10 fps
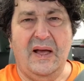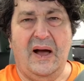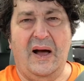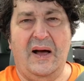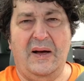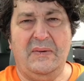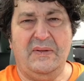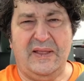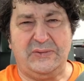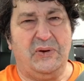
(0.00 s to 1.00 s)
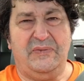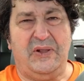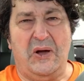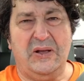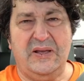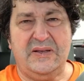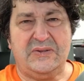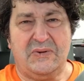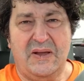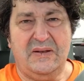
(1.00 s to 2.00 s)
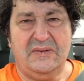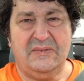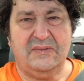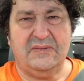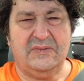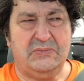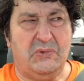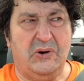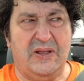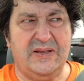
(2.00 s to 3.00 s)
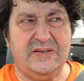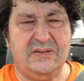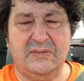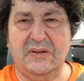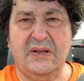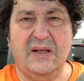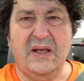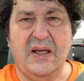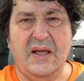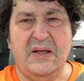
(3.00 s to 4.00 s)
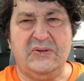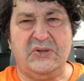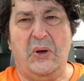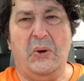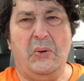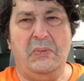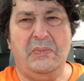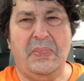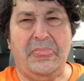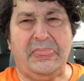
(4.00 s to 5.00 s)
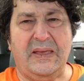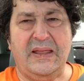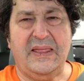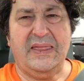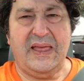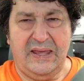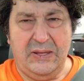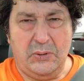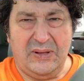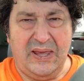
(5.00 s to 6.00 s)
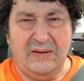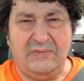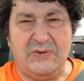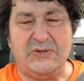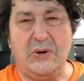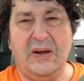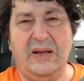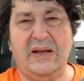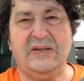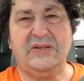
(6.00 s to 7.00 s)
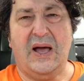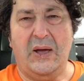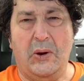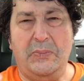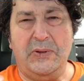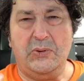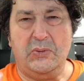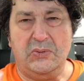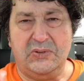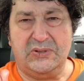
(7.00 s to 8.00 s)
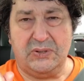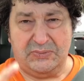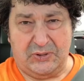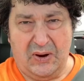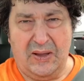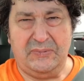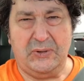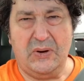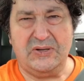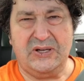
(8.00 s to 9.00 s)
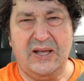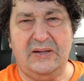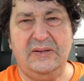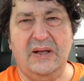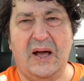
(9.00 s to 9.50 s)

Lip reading: That's what a vlog is, right? More or less. So thank you again for joining us. I hope you subscribe to our channel.